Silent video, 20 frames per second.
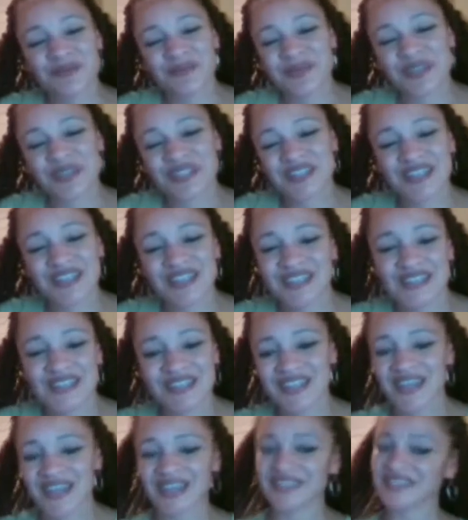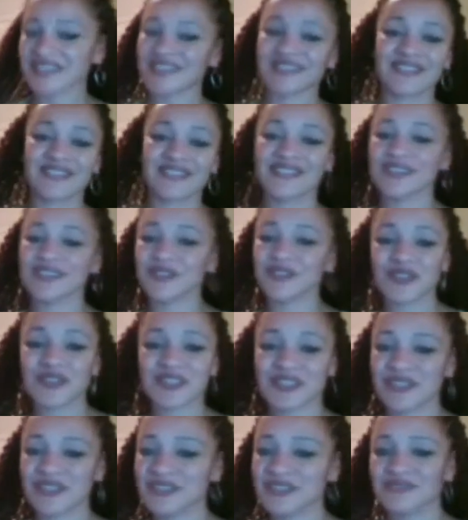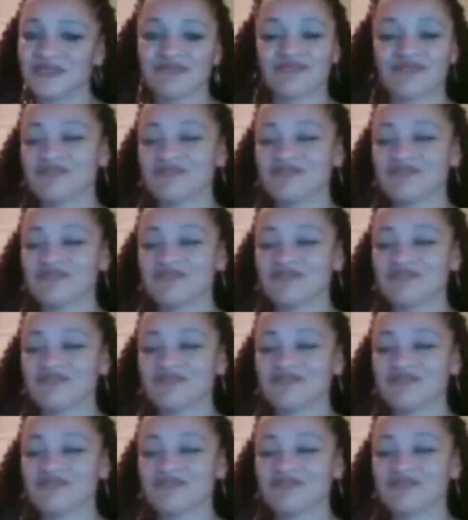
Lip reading: His kids, like, they're just.